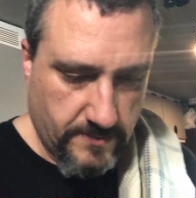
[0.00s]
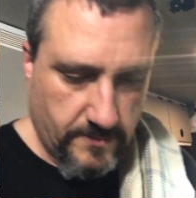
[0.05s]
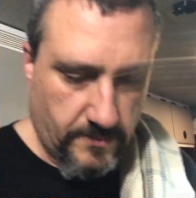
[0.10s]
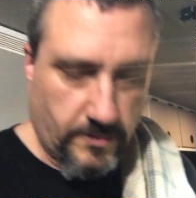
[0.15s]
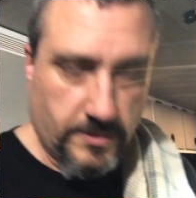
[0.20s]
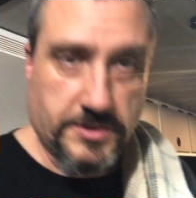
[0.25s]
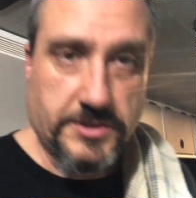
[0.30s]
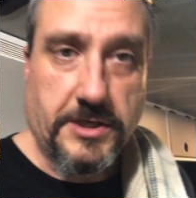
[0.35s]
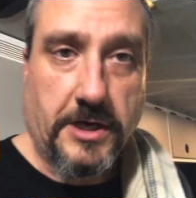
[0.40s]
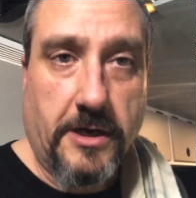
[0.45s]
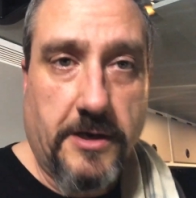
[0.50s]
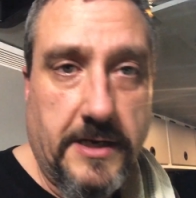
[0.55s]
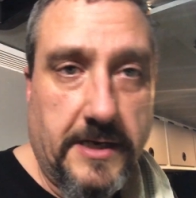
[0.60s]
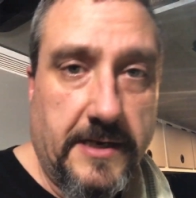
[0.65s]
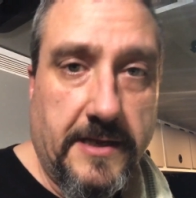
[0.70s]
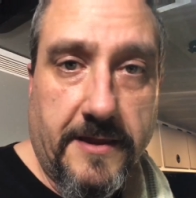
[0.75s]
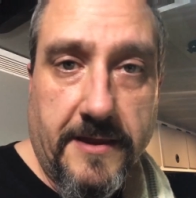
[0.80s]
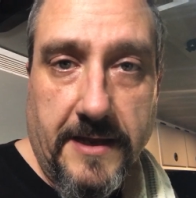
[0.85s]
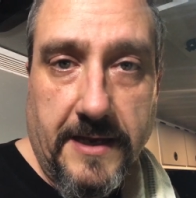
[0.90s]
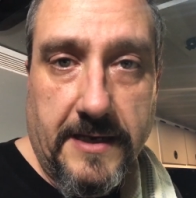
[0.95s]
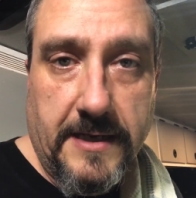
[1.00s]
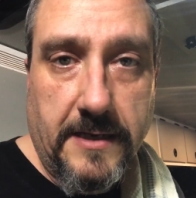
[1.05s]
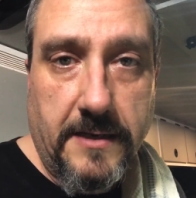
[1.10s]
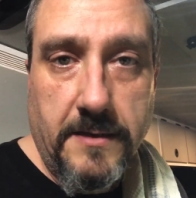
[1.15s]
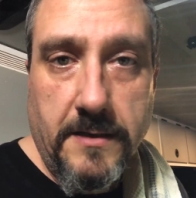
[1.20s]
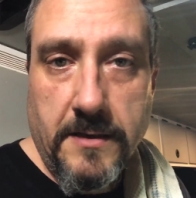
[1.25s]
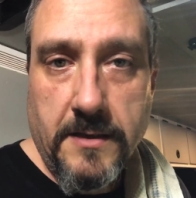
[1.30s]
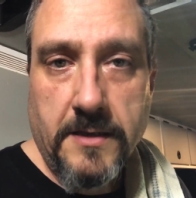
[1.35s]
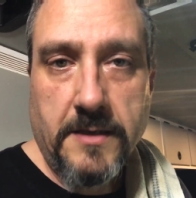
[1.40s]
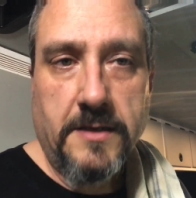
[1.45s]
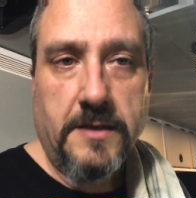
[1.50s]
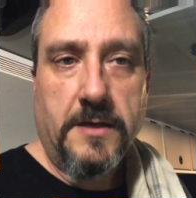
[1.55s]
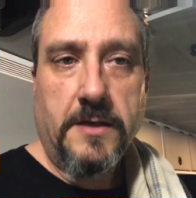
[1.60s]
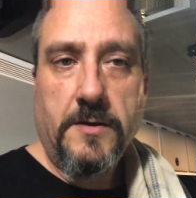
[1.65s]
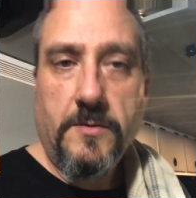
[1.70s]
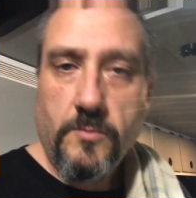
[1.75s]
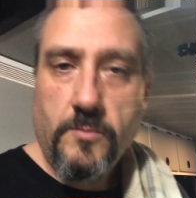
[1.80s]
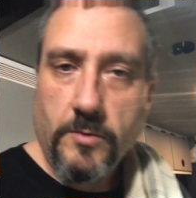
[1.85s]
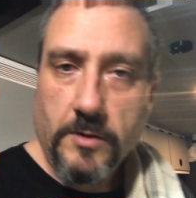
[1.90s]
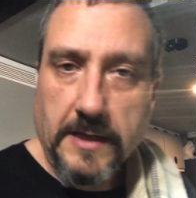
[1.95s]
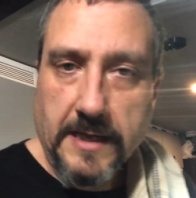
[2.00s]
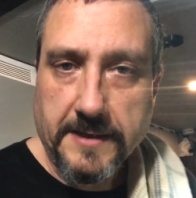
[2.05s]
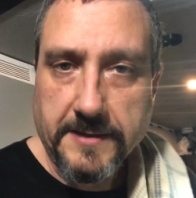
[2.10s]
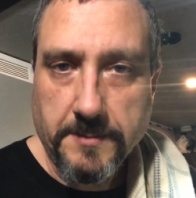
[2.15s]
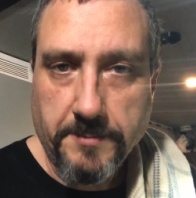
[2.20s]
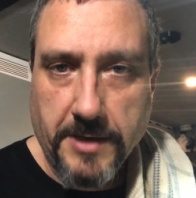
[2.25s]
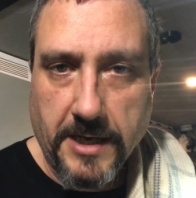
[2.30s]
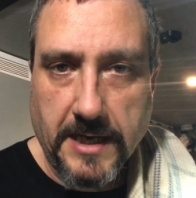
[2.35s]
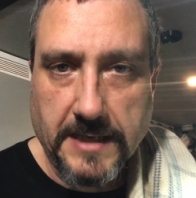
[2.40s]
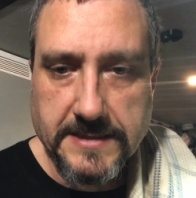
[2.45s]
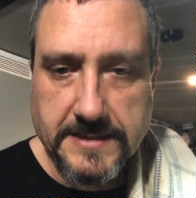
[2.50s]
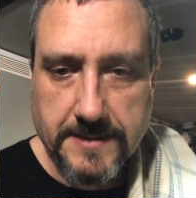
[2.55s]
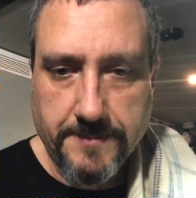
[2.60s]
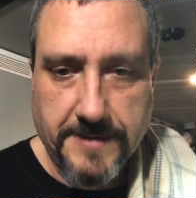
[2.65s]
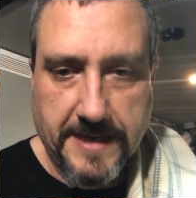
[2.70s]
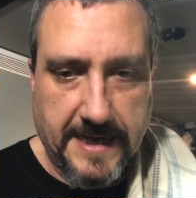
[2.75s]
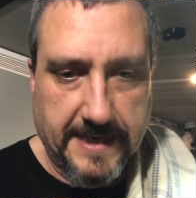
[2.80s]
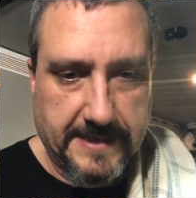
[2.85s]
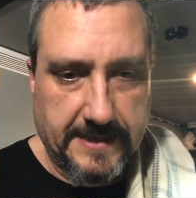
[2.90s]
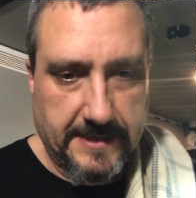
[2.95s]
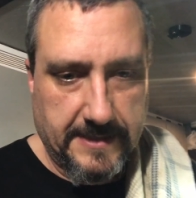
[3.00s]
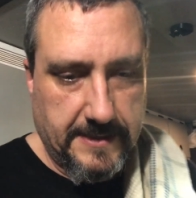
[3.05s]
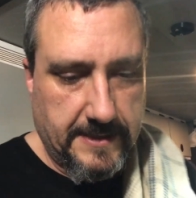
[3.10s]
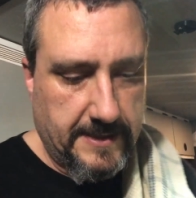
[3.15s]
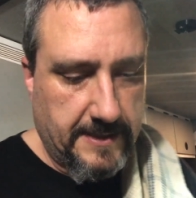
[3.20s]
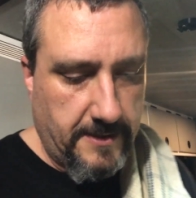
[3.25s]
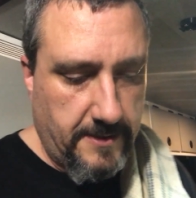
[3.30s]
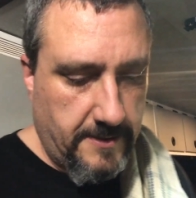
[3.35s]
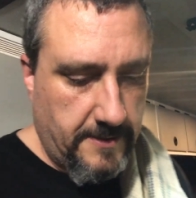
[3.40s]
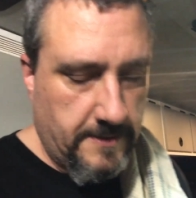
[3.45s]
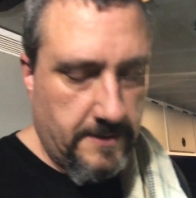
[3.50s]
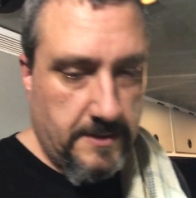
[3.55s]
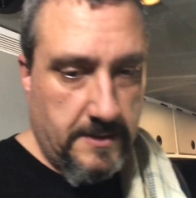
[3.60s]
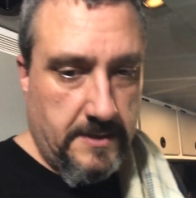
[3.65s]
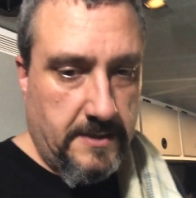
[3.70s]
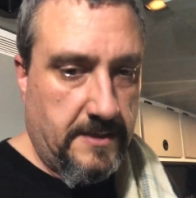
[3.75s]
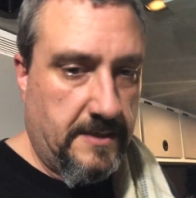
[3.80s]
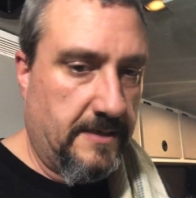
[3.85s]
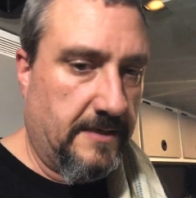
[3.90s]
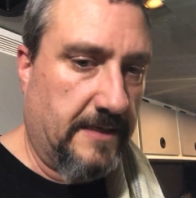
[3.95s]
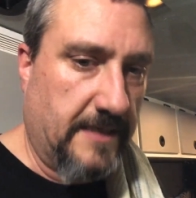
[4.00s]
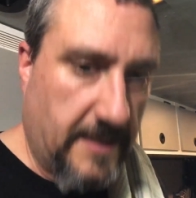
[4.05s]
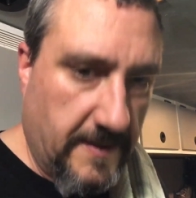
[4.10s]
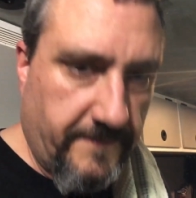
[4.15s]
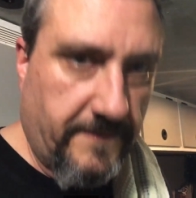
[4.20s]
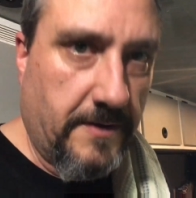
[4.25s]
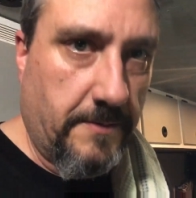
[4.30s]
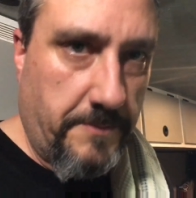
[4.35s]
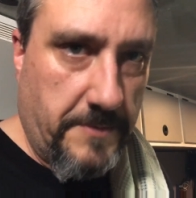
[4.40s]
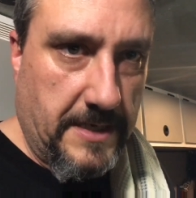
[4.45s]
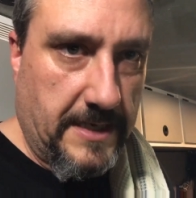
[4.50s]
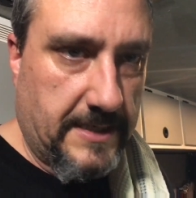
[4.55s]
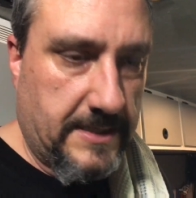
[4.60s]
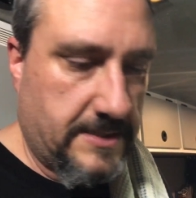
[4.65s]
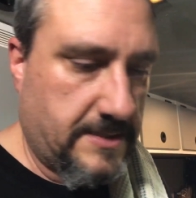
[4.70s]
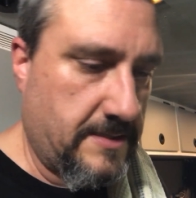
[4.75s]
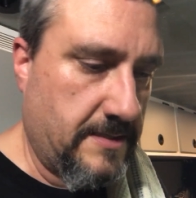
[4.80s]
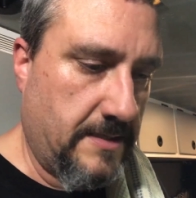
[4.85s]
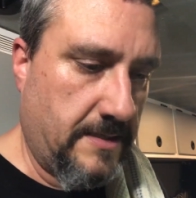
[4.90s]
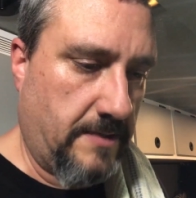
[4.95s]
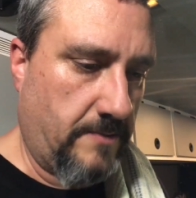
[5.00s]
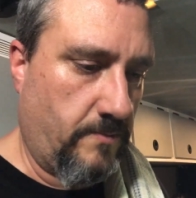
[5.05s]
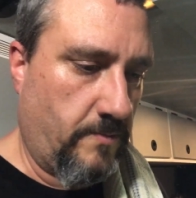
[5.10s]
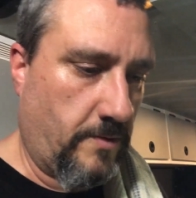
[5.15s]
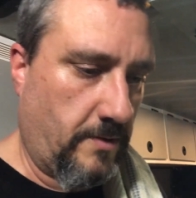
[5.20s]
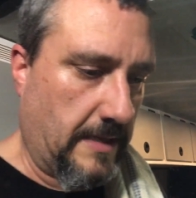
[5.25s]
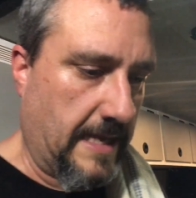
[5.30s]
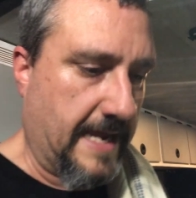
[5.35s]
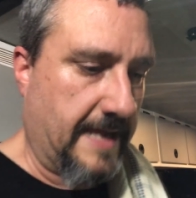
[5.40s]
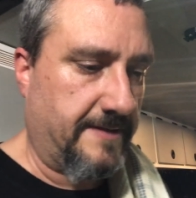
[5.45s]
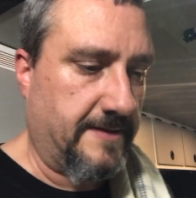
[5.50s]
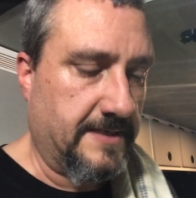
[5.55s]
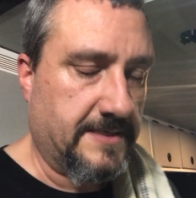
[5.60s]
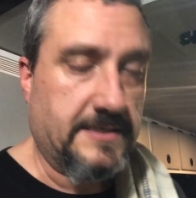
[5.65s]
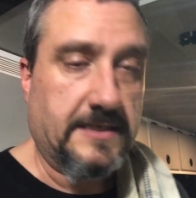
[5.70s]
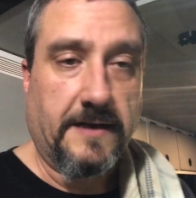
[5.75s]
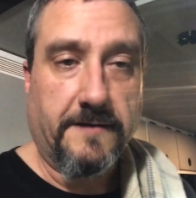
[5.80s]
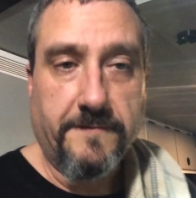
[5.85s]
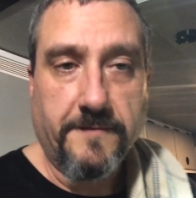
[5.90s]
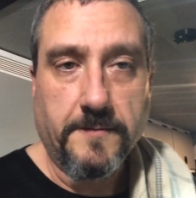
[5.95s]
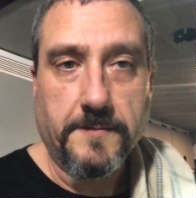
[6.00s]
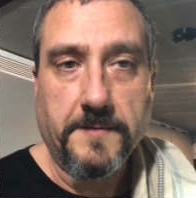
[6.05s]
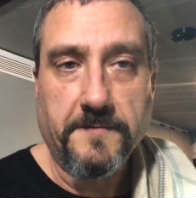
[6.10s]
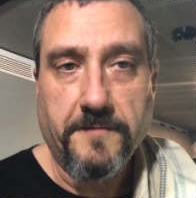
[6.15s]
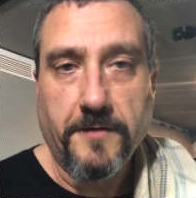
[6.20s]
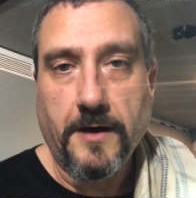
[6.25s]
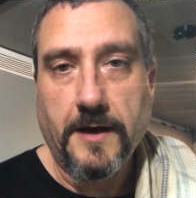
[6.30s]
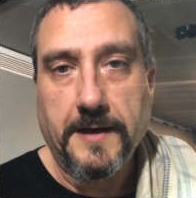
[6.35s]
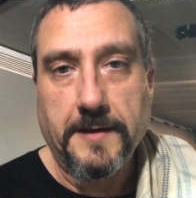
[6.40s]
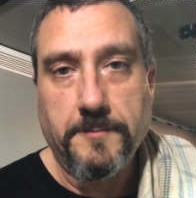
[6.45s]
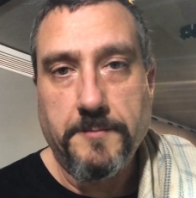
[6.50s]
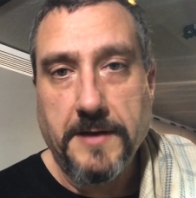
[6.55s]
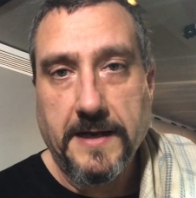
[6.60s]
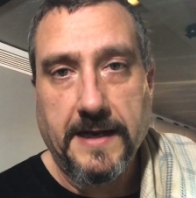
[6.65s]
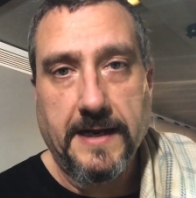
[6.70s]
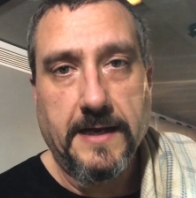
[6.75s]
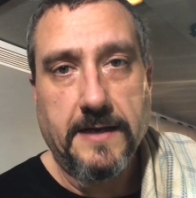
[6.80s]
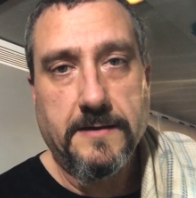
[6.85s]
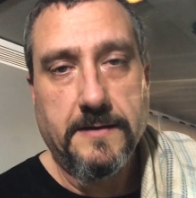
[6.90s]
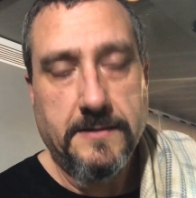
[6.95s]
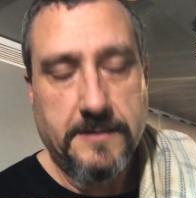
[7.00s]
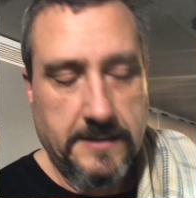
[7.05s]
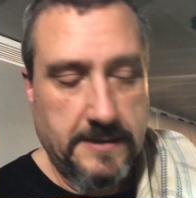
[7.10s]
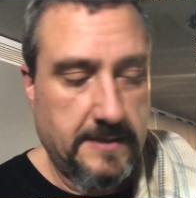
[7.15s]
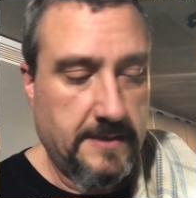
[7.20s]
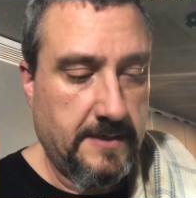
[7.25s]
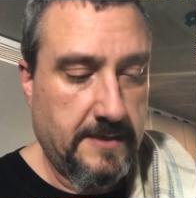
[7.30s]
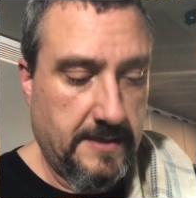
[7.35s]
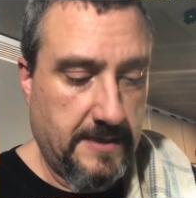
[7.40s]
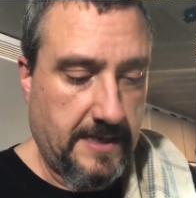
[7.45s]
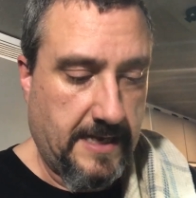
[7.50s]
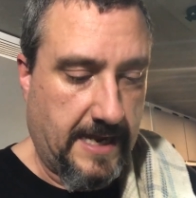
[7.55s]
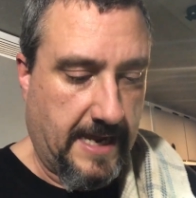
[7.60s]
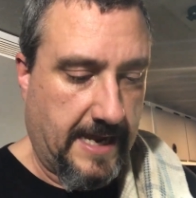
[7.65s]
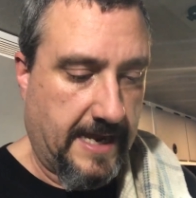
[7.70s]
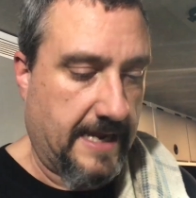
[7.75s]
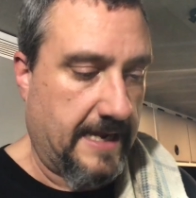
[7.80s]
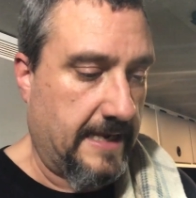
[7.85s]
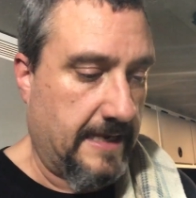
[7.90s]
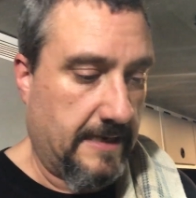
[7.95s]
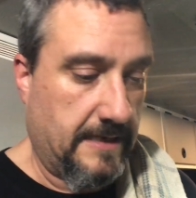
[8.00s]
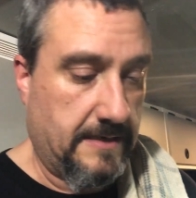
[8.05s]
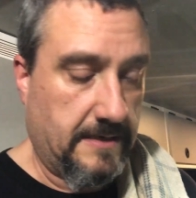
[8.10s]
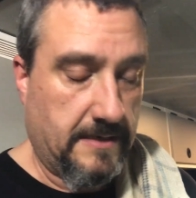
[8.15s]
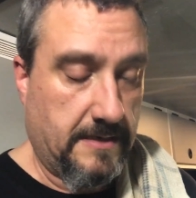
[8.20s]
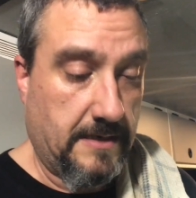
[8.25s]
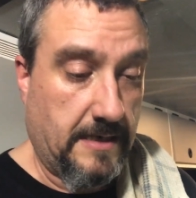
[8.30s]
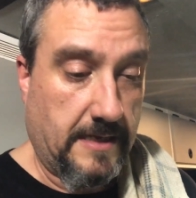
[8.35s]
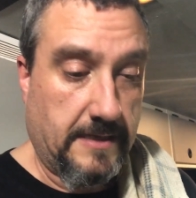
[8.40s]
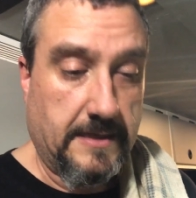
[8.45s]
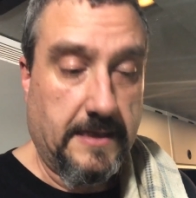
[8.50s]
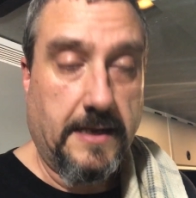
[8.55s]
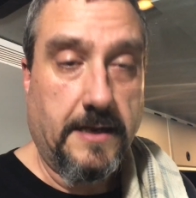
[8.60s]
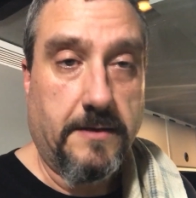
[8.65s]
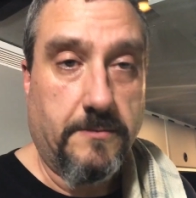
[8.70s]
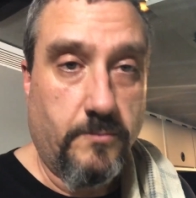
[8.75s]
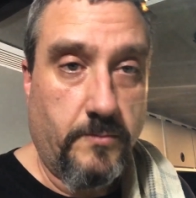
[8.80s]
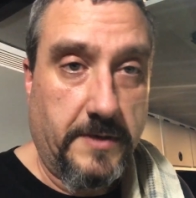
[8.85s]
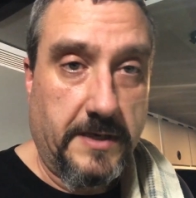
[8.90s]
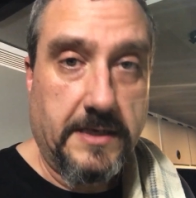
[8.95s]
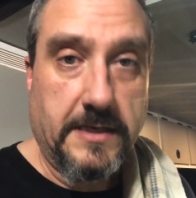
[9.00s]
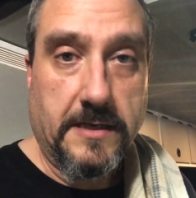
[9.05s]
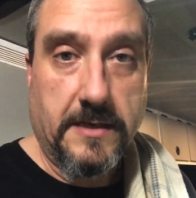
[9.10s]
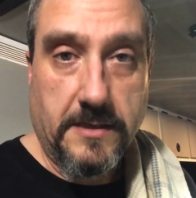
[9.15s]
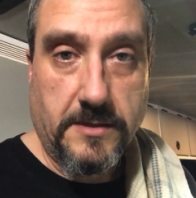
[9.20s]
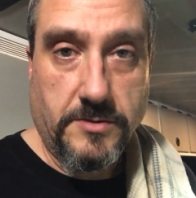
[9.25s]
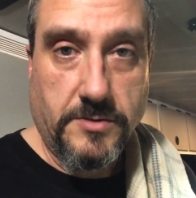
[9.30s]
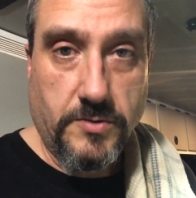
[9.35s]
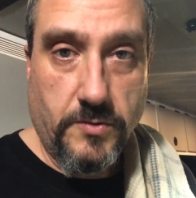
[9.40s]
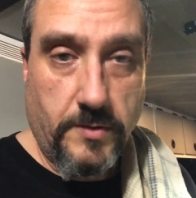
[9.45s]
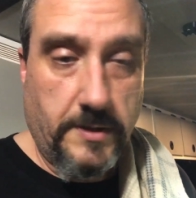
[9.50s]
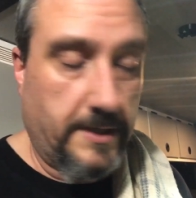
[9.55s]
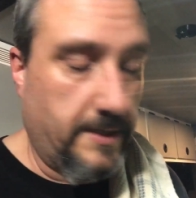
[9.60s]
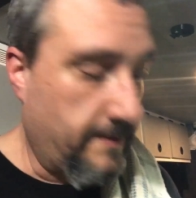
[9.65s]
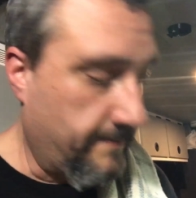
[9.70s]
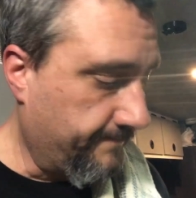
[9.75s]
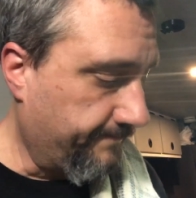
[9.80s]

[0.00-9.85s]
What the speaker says: we're starting to thicken, we'll add the pasta back in here, give it a mix, and we'll add the stuff from the frying pan, and then we can enjoy.